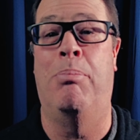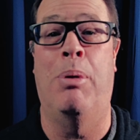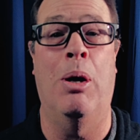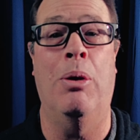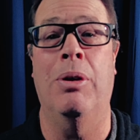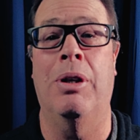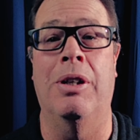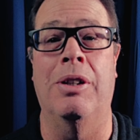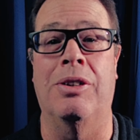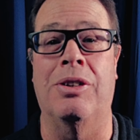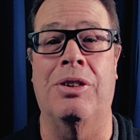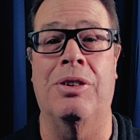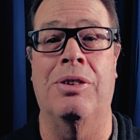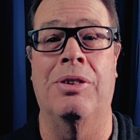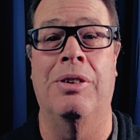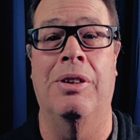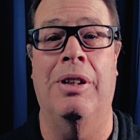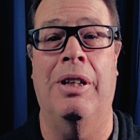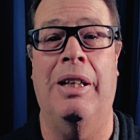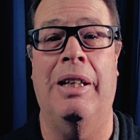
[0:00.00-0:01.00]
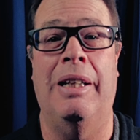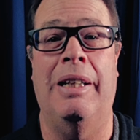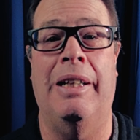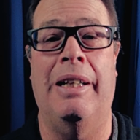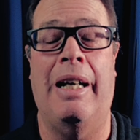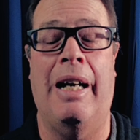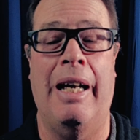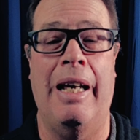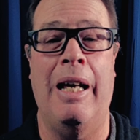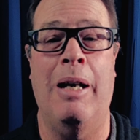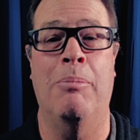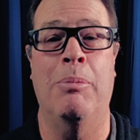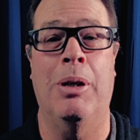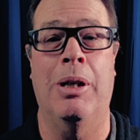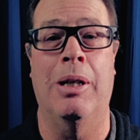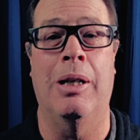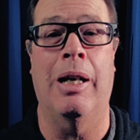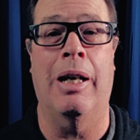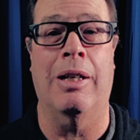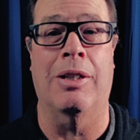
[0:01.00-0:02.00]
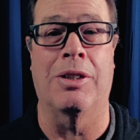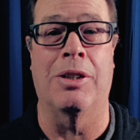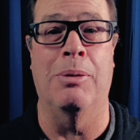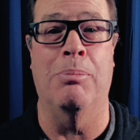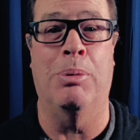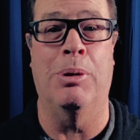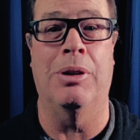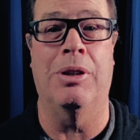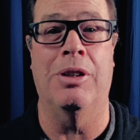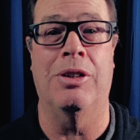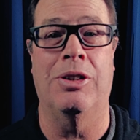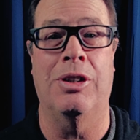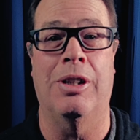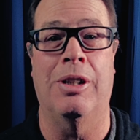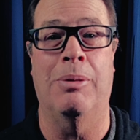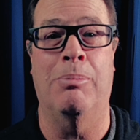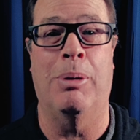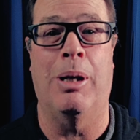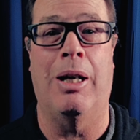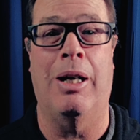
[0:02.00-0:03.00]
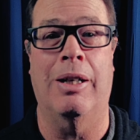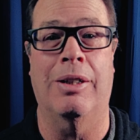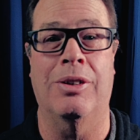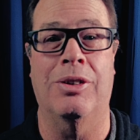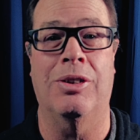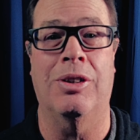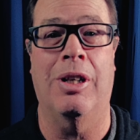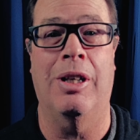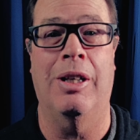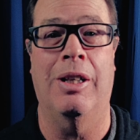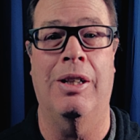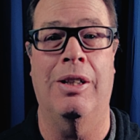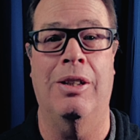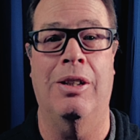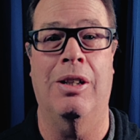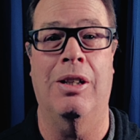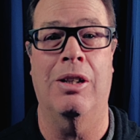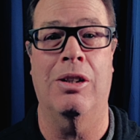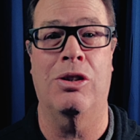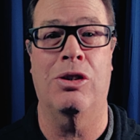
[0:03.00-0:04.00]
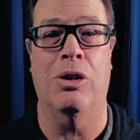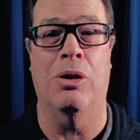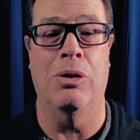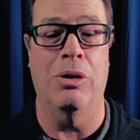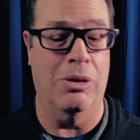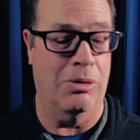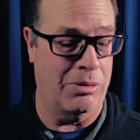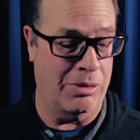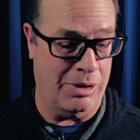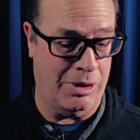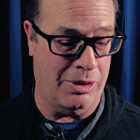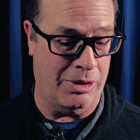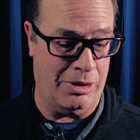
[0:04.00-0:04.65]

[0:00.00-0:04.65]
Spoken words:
bonus. I am going to actually put this in the box and show you, or